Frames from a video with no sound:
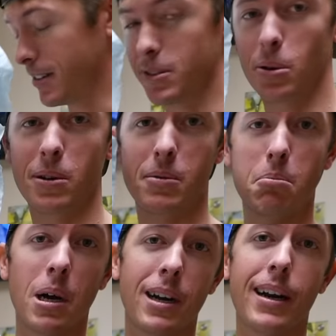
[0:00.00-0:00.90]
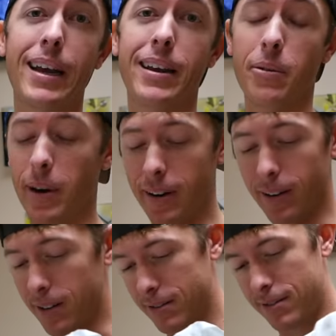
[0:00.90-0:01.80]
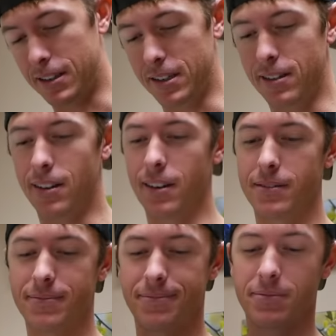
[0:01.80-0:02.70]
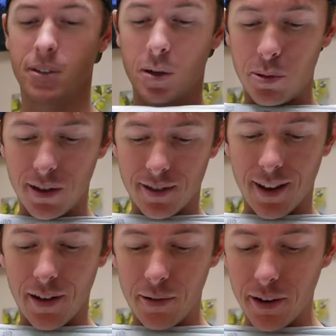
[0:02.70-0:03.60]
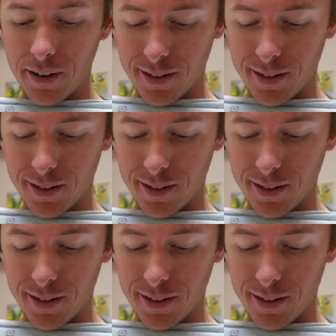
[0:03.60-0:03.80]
totally fucking naked right here. I'm gonna put this gown on.